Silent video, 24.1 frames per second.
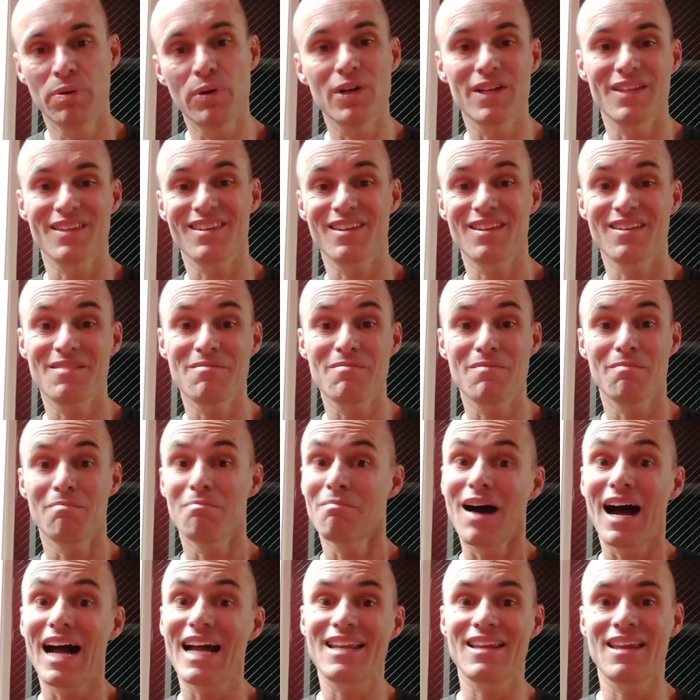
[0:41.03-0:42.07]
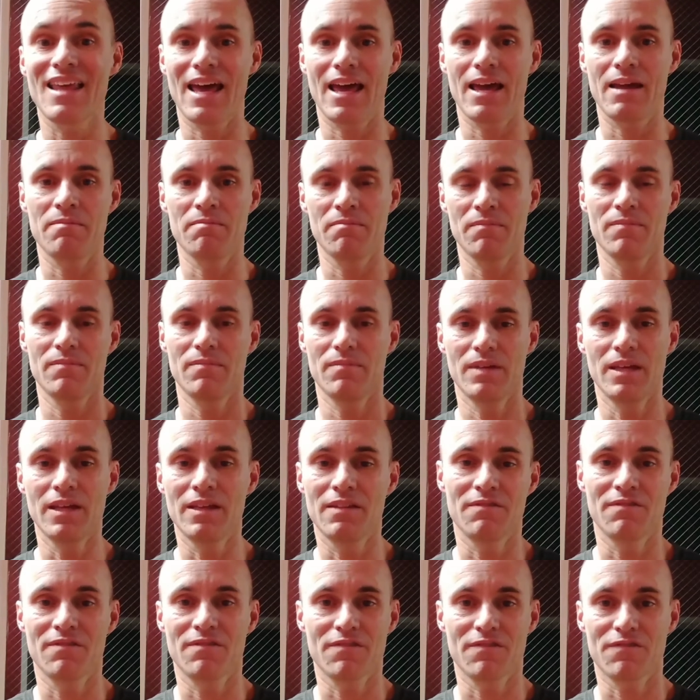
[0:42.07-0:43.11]
put my name
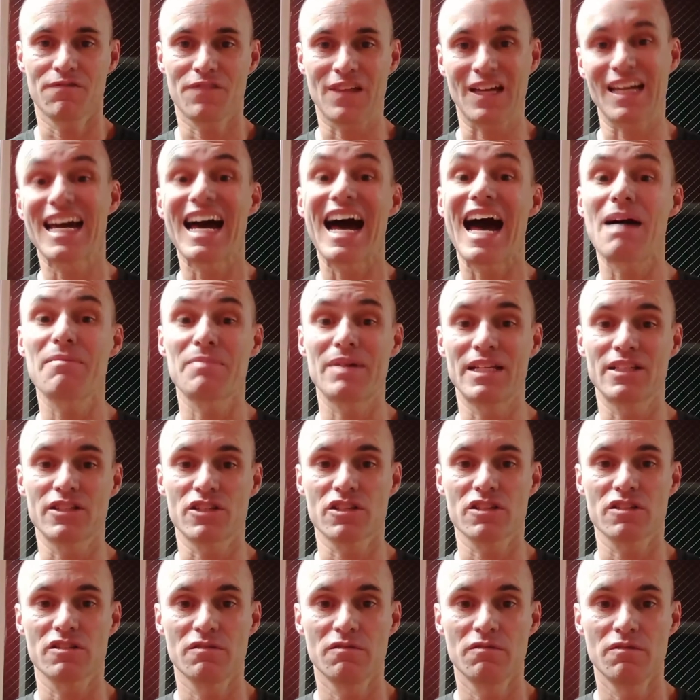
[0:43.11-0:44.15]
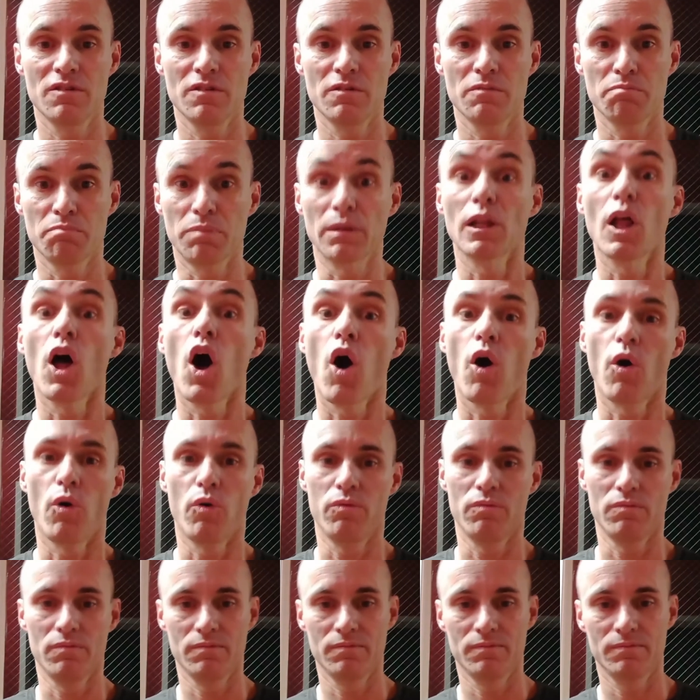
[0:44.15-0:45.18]
in the comments
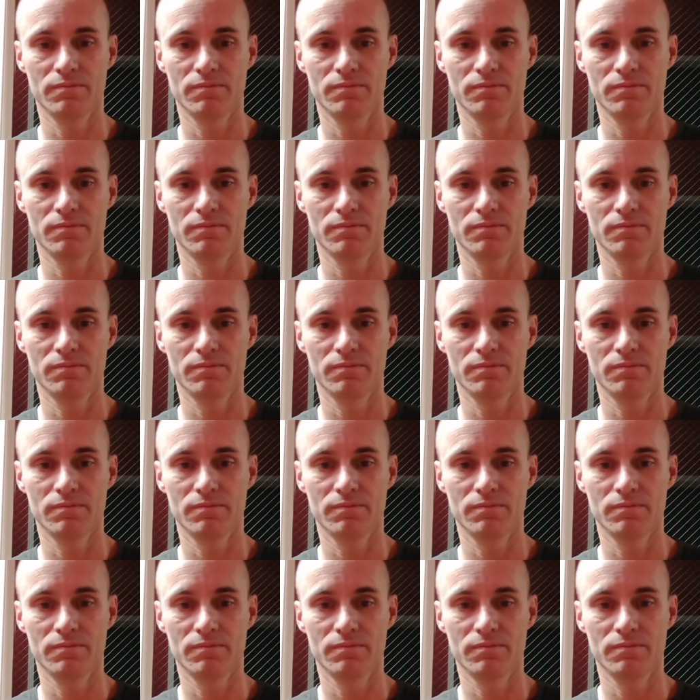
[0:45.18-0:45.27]
below.